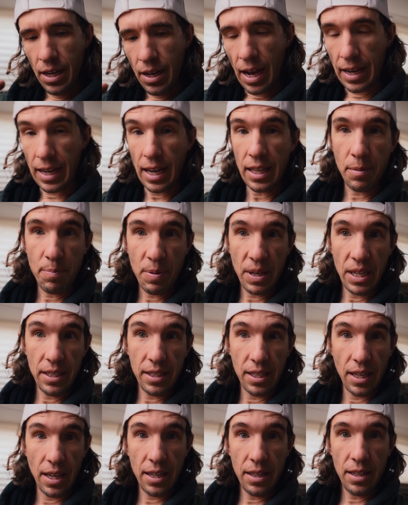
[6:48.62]
I got the
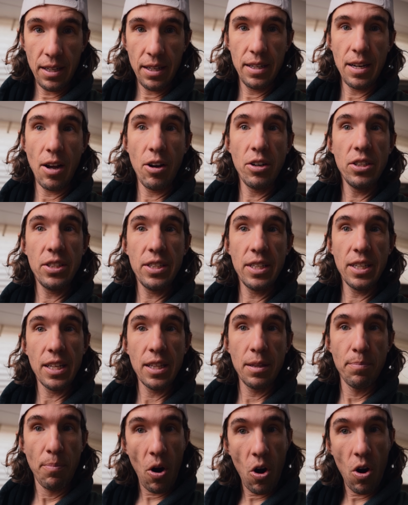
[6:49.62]
piece in, now I just need
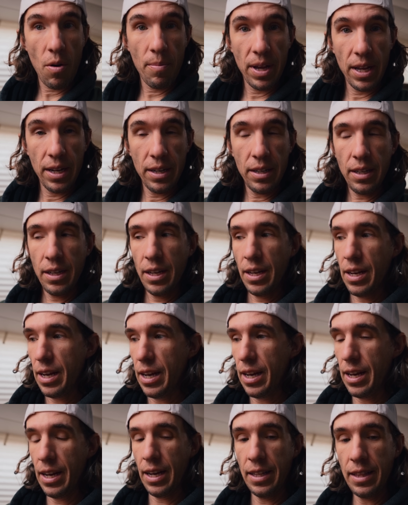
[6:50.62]
to get the barb in,
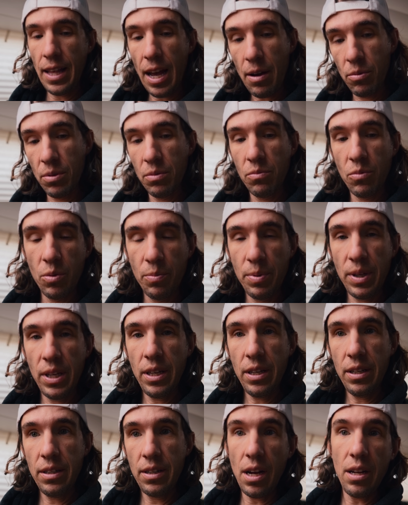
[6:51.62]
and that one will
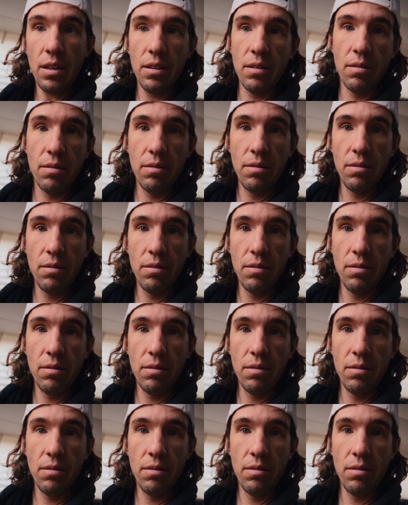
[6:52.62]
be done.